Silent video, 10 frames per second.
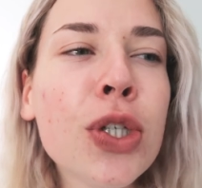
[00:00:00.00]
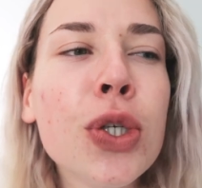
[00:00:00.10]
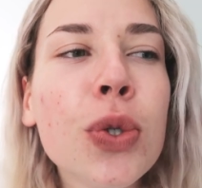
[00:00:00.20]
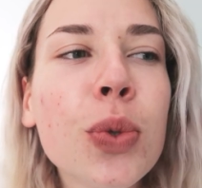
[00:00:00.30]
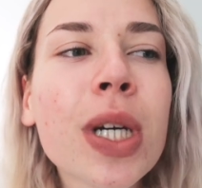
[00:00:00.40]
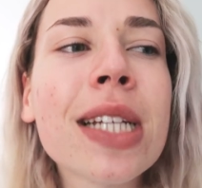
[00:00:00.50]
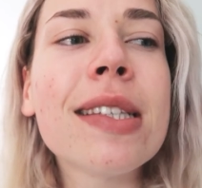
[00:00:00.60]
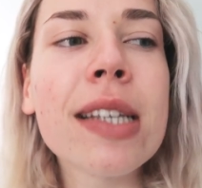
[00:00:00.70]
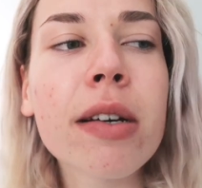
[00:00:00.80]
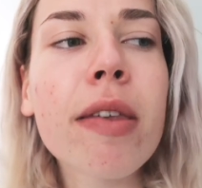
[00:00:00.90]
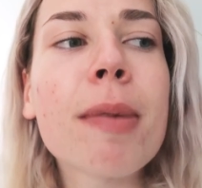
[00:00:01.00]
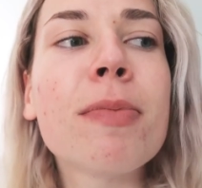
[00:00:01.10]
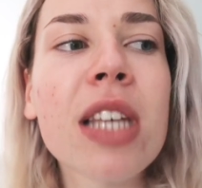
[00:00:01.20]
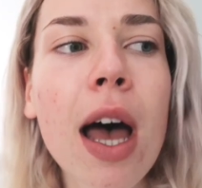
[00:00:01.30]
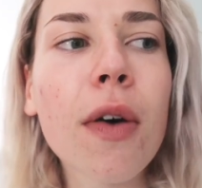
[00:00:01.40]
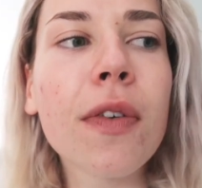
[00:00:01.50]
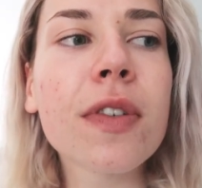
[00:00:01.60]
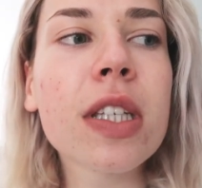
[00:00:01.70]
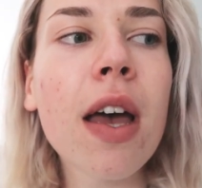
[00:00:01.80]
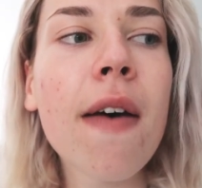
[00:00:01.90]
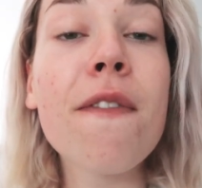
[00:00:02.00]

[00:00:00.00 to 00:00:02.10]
to consider themselves